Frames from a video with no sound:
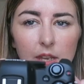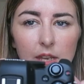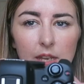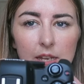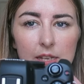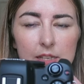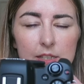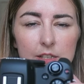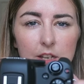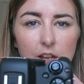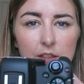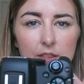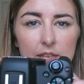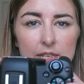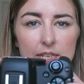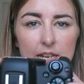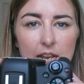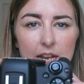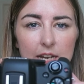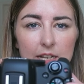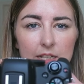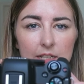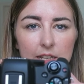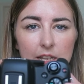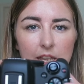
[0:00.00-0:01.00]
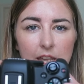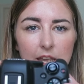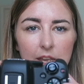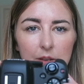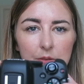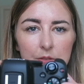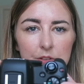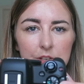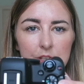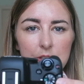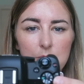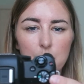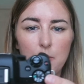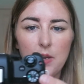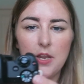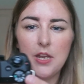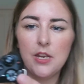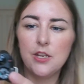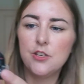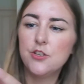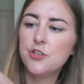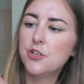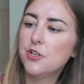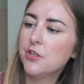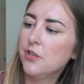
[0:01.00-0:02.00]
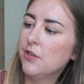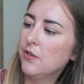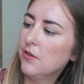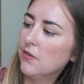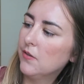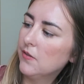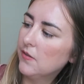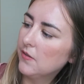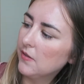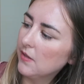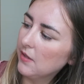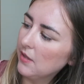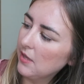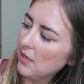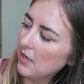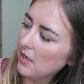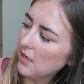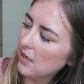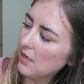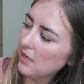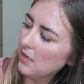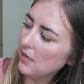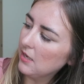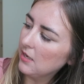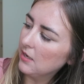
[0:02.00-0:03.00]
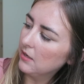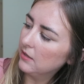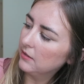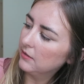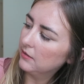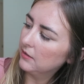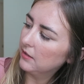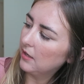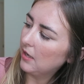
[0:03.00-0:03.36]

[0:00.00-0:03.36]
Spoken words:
It's got the dial here, which is where you choose the